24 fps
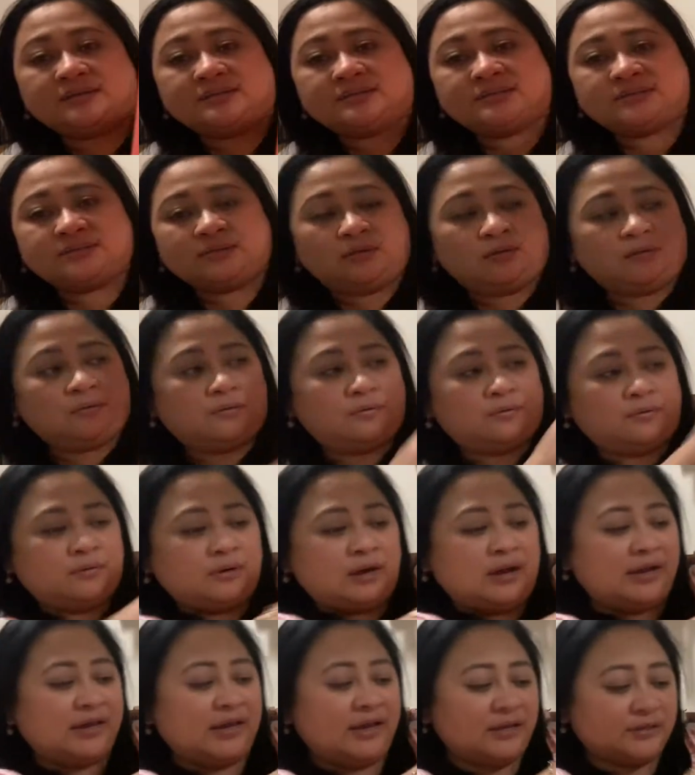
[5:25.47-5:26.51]
so
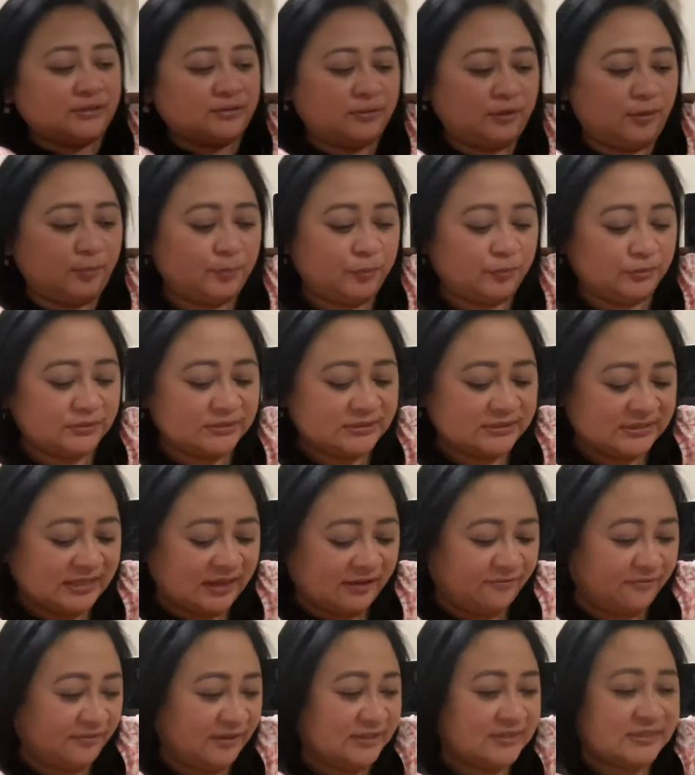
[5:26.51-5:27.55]
I actually put
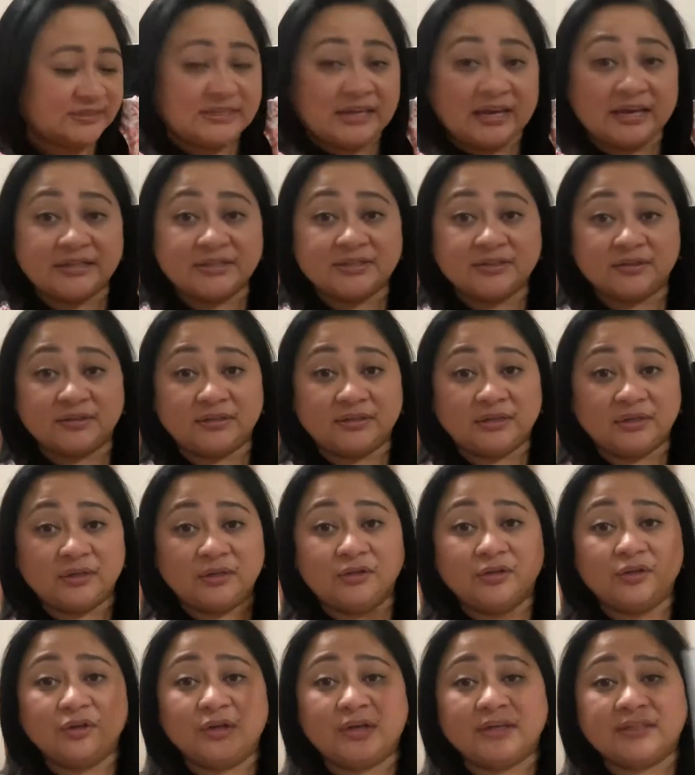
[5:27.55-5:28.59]
stuff inside so that
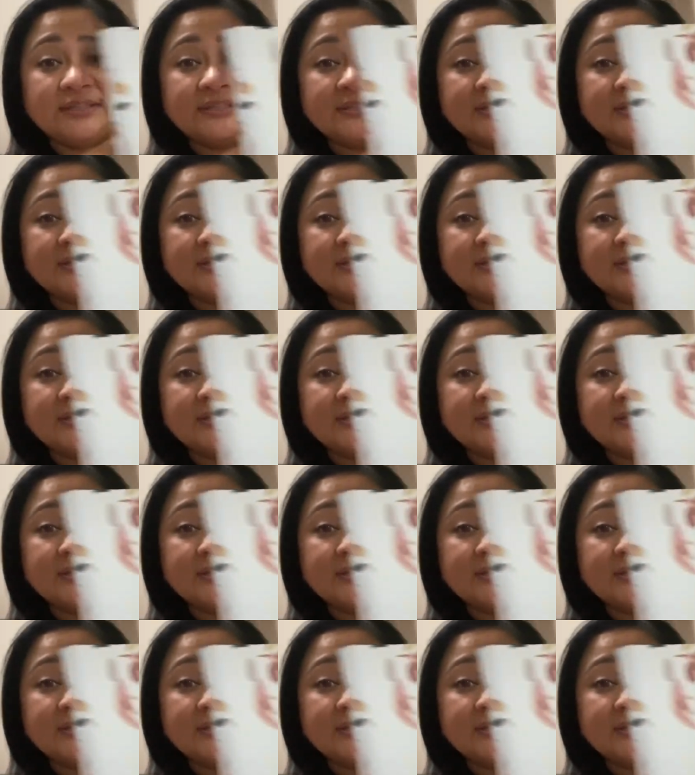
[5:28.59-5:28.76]
you can